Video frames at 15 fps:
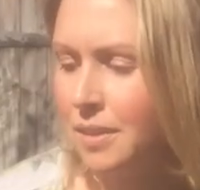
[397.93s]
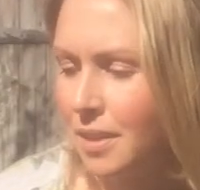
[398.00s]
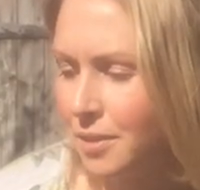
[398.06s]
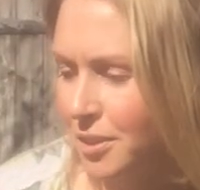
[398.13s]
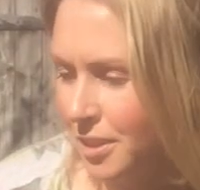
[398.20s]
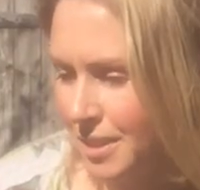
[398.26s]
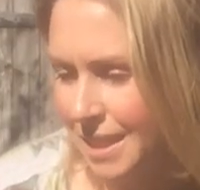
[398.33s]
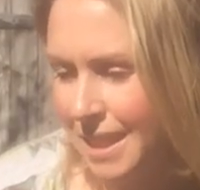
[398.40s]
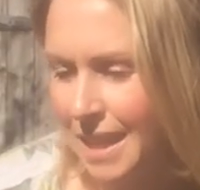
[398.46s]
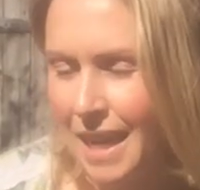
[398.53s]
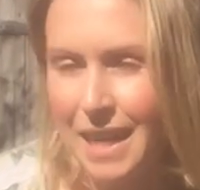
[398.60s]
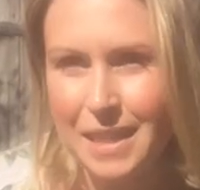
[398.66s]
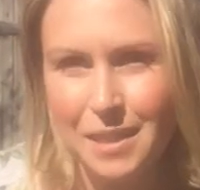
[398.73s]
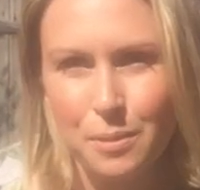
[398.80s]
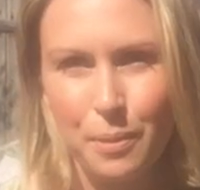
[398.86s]
So just in
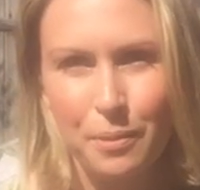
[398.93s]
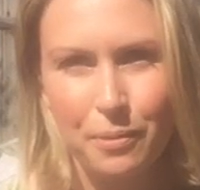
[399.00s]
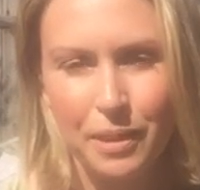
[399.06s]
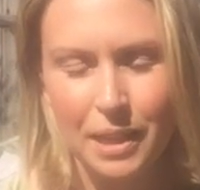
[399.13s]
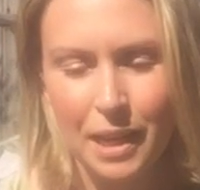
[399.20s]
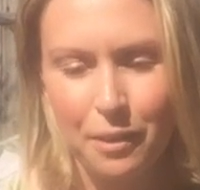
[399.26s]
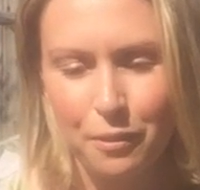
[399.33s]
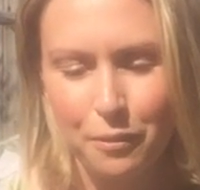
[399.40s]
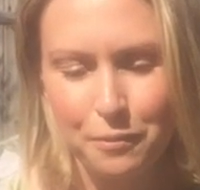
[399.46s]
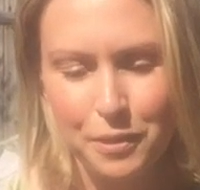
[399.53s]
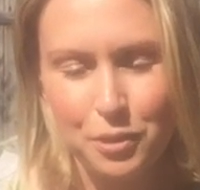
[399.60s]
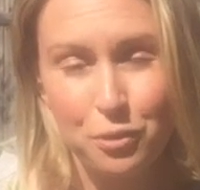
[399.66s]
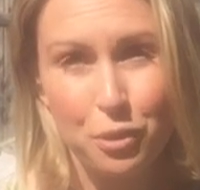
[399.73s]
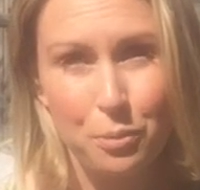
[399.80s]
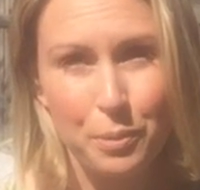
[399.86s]
case we run out of
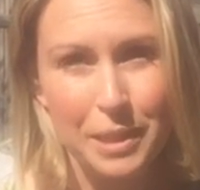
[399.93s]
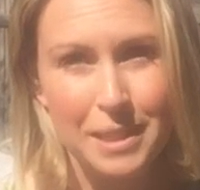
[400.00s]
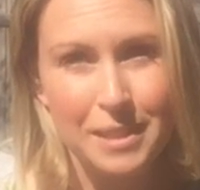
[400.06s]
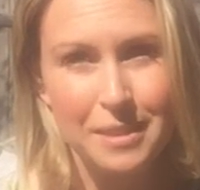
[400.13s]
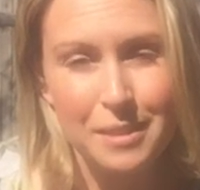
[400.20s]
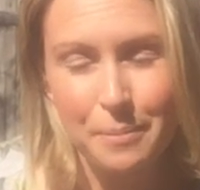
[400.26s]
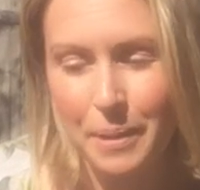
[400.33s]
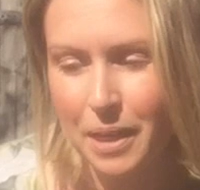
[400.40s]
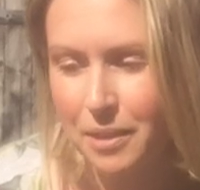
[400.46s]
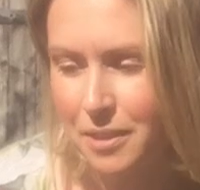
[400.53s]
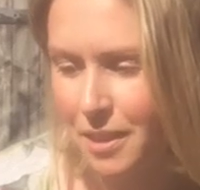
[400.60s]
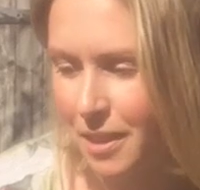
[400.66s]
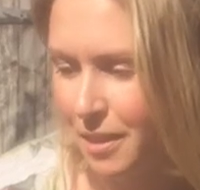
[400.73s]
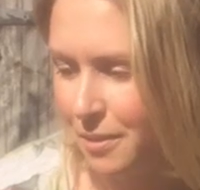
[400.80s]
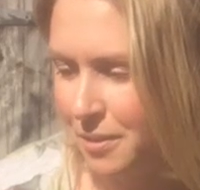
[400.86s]
strawberries and
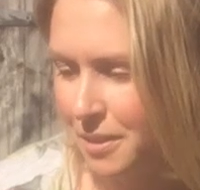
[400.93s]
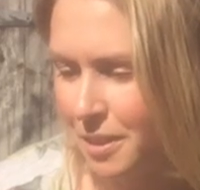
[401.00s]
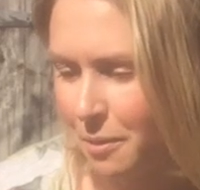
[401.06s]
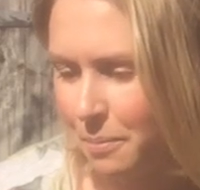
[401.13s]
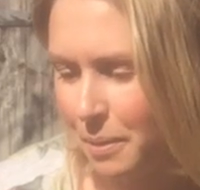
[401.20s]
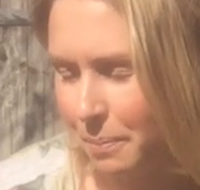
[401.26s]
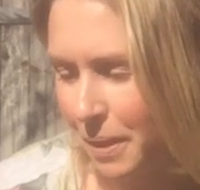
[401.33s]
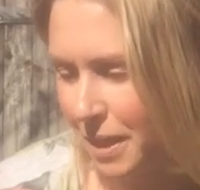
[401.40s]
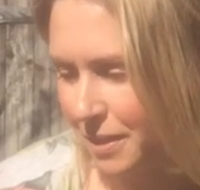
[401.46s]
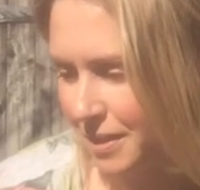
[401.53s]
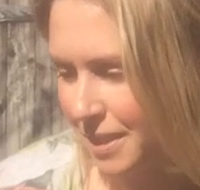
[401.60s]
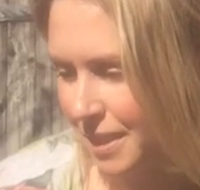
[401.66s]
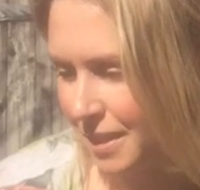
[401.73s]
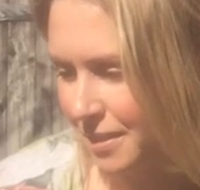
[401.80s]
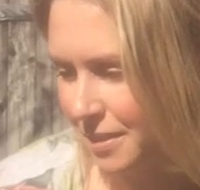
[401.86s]
tomatoes, I'll be
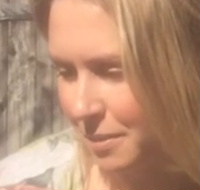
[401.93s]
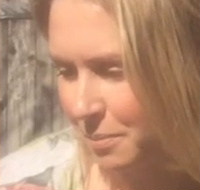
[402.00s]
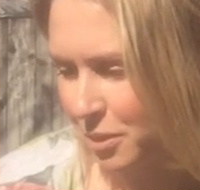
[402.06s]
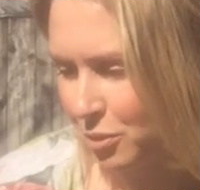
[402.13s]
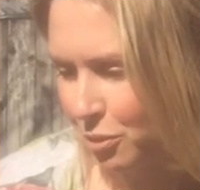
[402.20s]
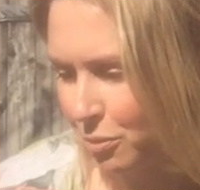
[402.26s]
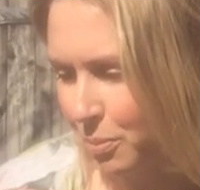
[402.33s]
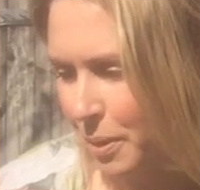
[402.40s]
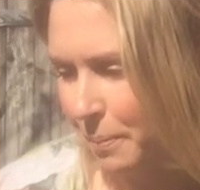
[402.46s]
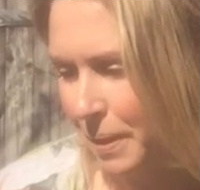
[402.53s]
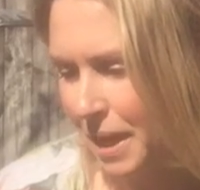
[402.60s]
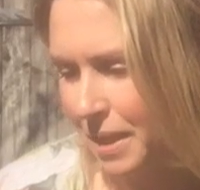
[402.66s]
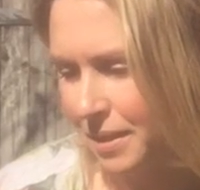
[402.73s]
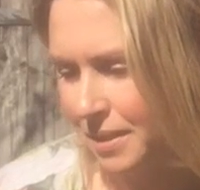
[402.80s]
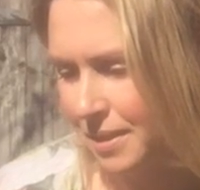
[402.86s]
planting some strawberry
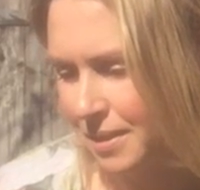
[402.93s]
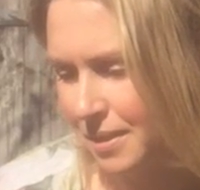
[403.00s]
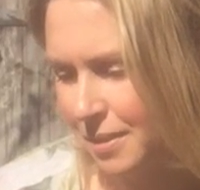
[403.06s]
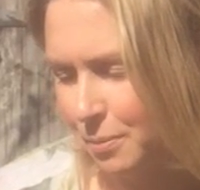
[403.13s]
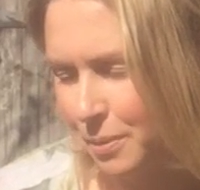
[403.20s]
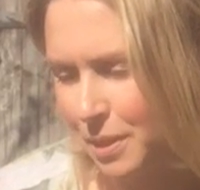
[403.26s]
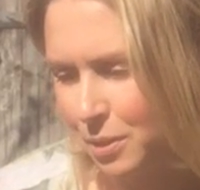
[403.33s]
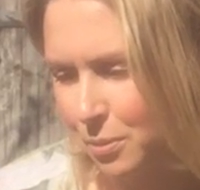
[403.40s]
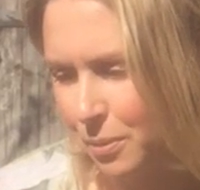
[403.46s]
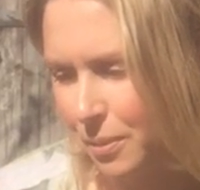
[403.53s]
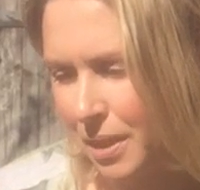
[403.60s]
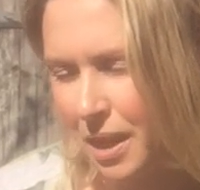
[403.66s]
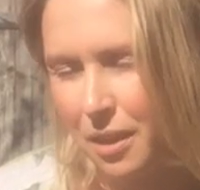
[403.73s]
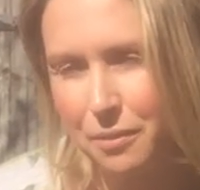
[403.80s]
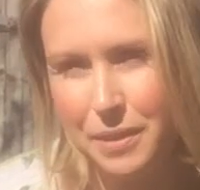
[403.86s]
plants which
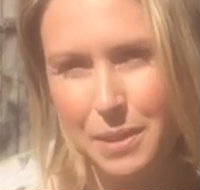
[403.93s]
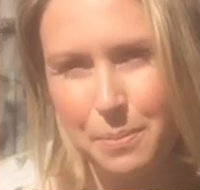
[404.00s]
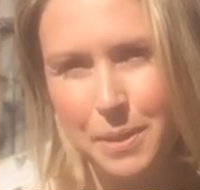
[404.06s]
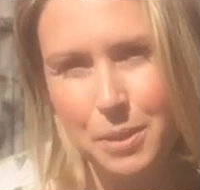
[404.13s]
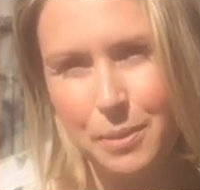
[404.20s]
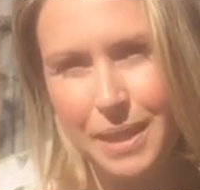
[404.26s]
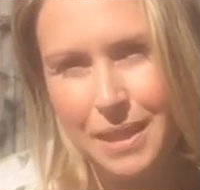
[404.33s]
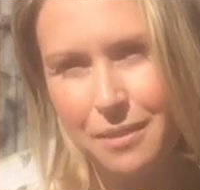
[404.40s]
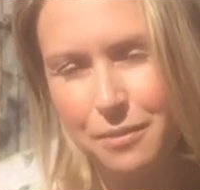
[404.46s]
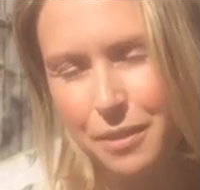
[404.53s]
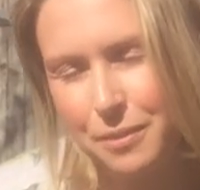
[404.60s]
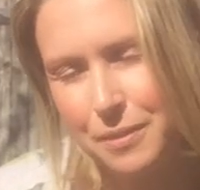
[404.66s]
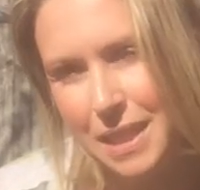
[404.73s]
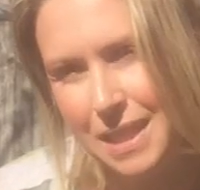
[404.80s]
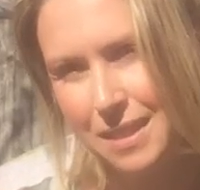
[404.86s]
will harvest between
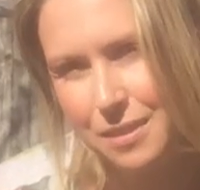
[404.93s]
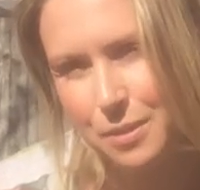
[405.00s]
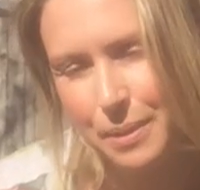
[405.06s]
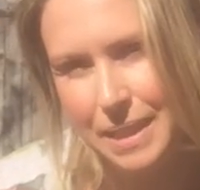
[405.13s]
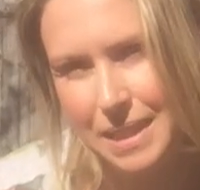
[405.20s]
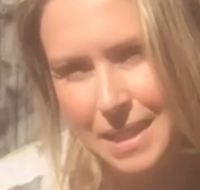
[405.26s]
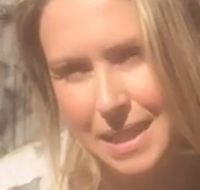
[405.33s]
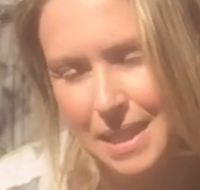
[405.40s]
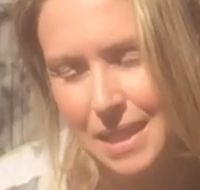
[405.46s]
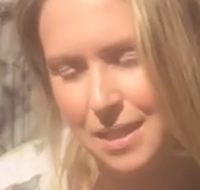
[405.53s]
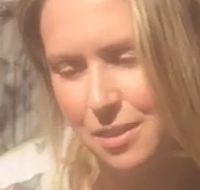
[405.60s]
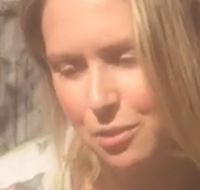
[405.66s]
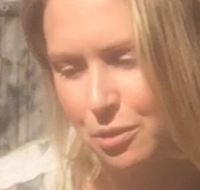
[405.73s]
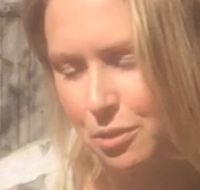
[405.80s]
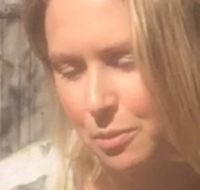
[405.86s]
15 and 20
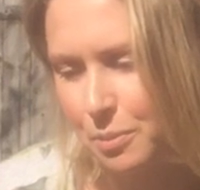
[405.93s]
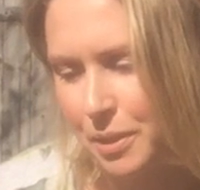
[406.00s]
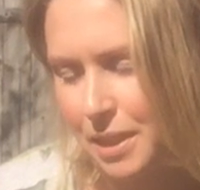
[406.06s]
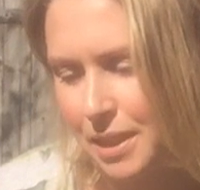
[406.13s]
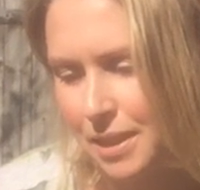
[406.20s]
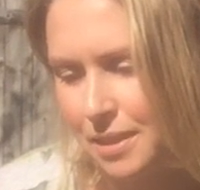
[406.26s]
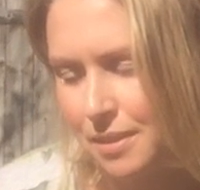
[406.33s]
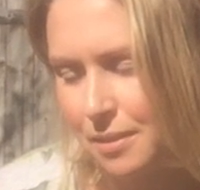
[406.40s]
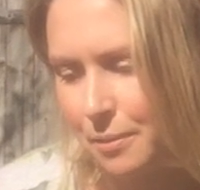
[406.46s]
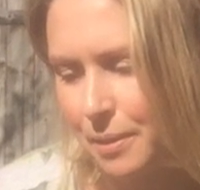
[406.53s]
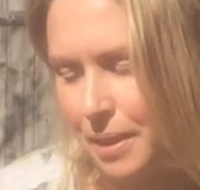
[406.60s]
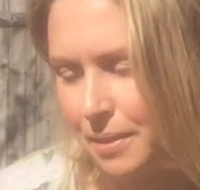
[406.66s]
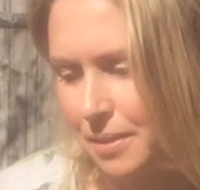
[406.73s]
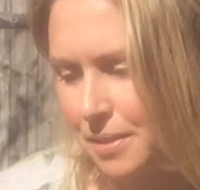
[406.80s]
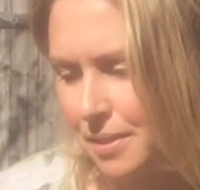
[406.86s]
strawberries
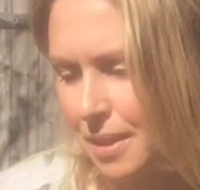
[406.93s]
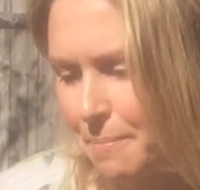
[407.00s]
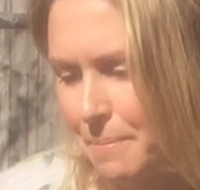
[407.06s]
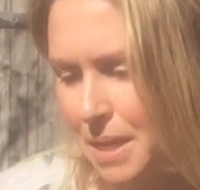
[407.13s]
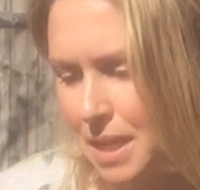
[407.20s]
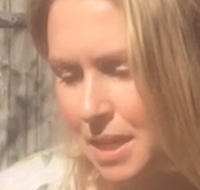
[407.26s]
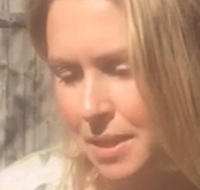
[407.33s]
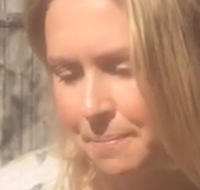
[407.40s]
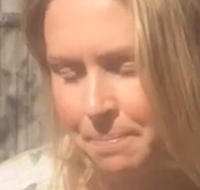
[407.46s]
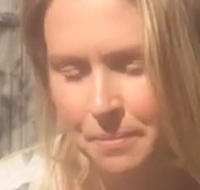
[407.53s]
throughout the summer.